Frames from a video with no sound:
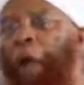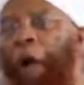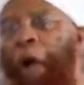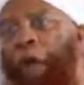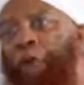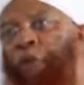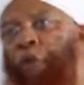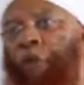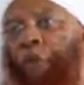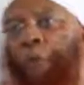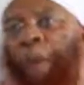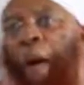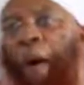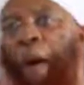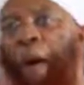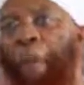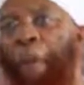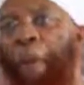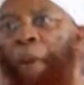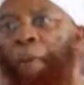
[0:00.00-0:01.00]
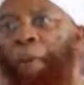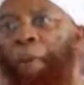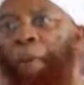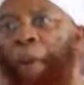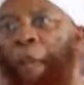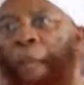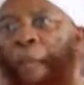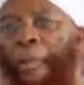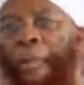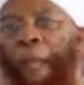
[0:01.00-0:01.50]
causes problems.
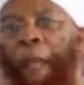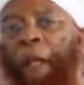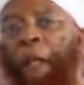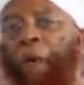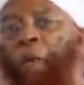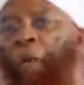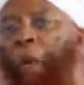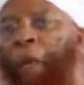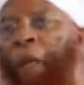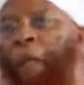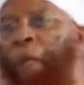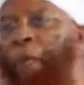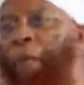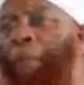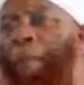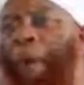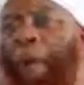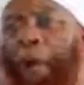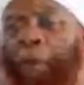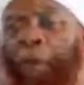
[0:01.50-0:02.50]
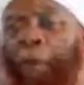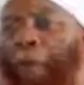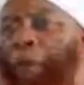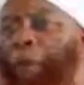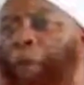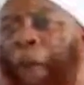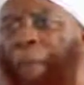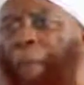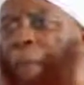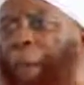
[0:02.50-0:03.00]
And then what
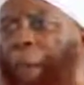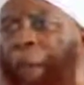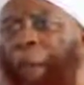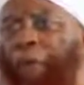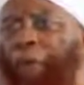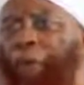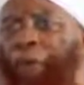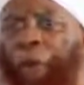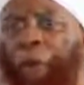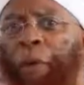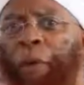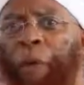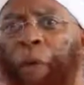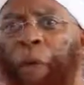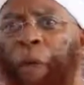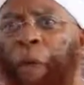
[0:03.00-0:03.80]
does that make us do?